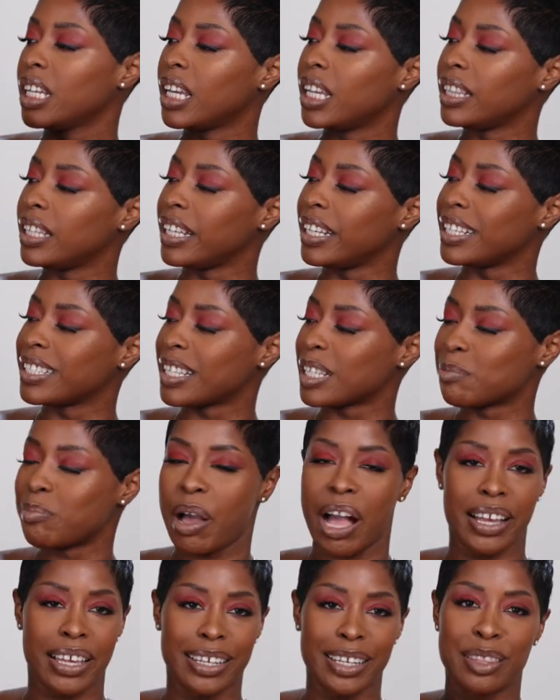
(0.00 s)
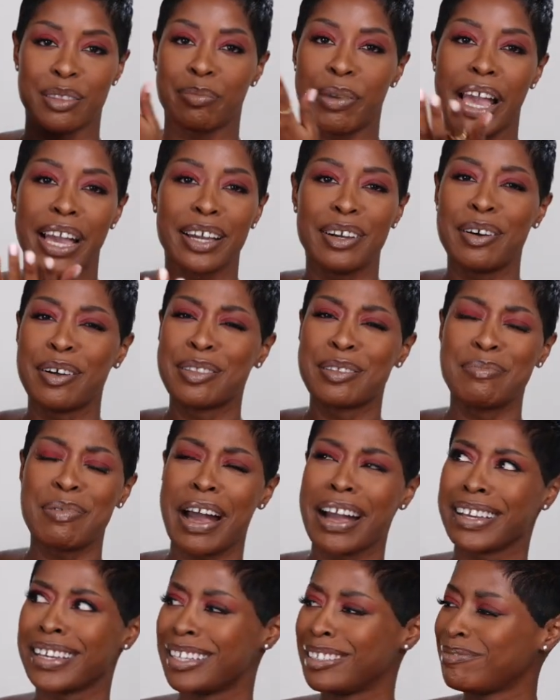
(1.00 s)
And then it says pocket in the back. Oh, the
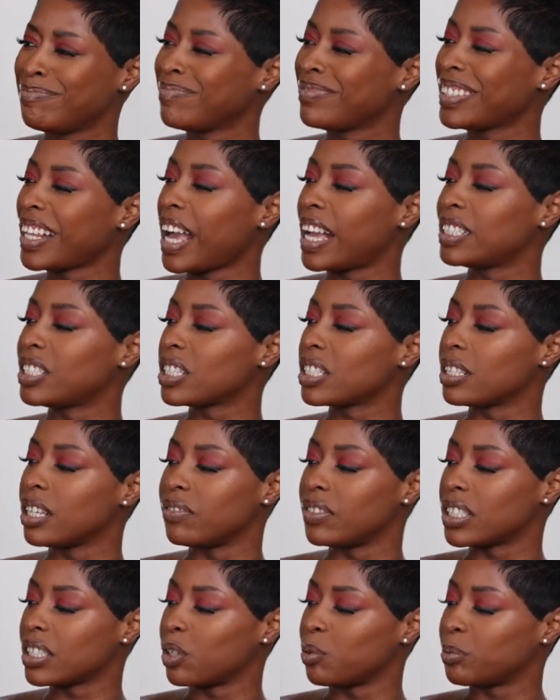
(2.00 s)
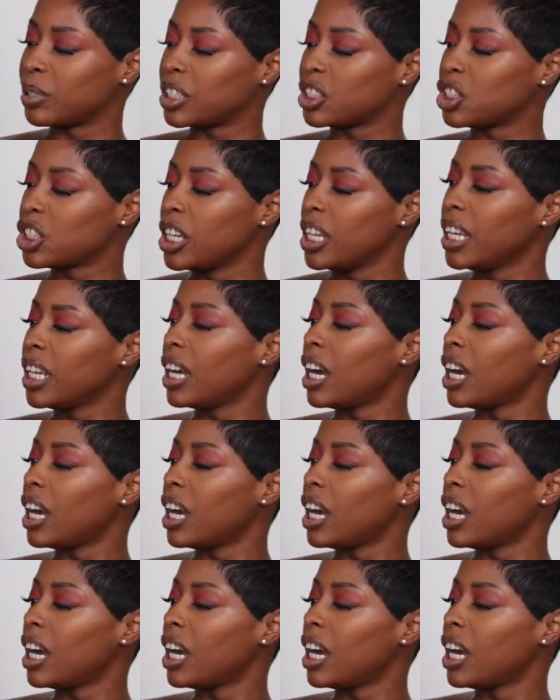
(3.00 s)
pocket. I just love it so much.